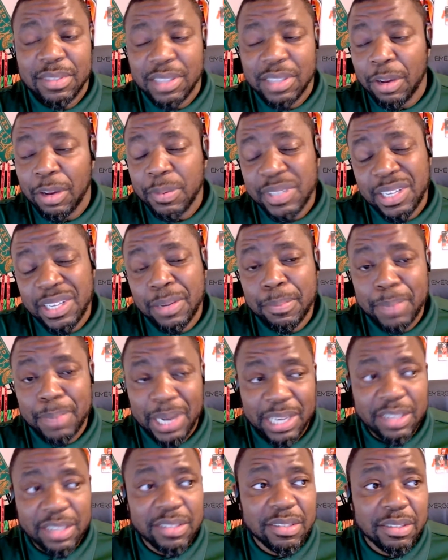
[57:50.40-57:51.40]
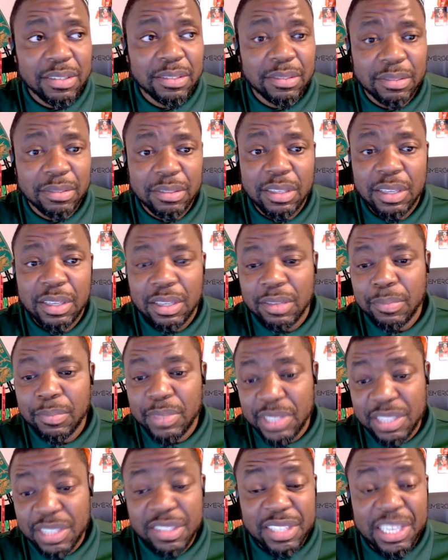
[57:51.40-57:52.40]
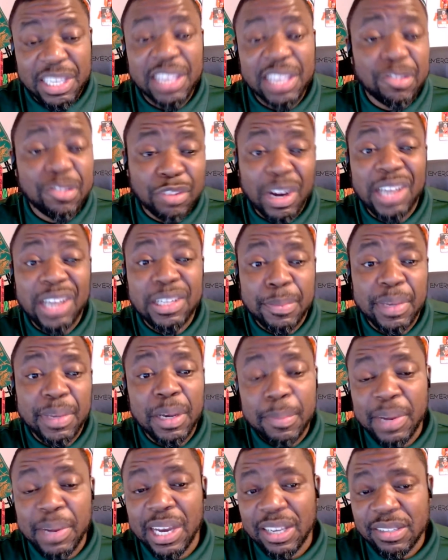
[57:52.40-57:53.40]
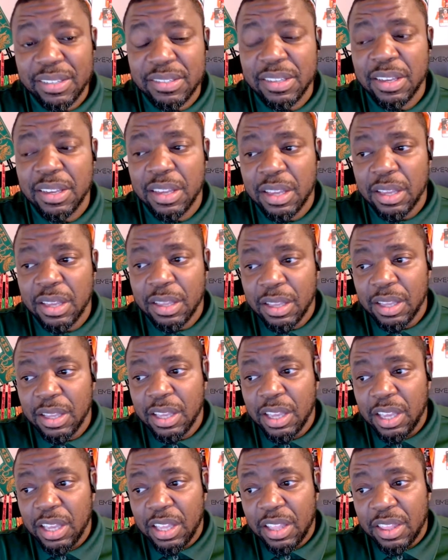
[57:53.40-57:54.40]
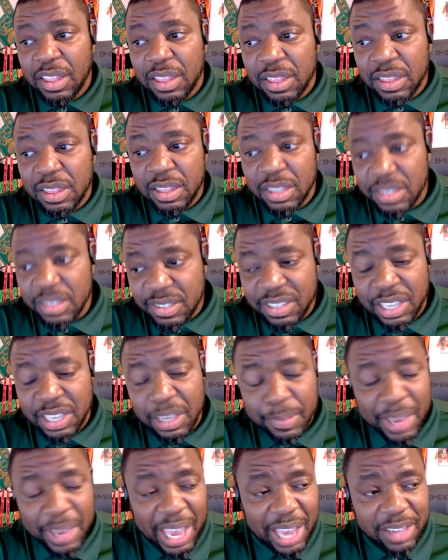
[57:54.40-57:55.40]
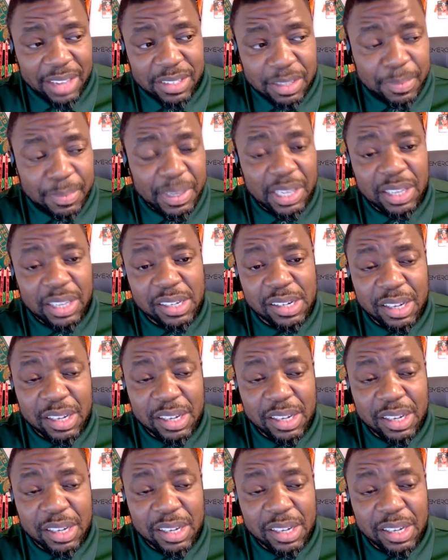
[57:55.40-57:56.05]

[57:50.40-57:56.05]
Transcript: I almost said unbiased. But this is Keith trying to be unbiased. This team has to be